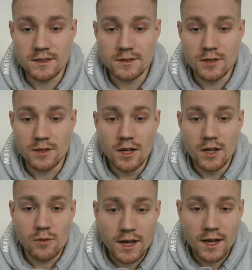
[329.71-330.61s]
And
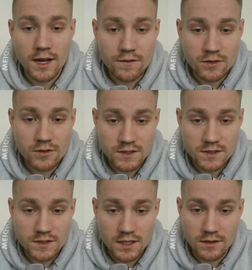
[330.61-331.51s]
what I focus
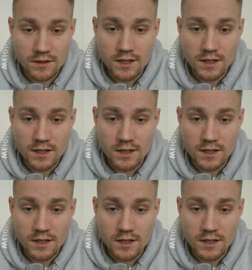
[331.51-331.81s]
on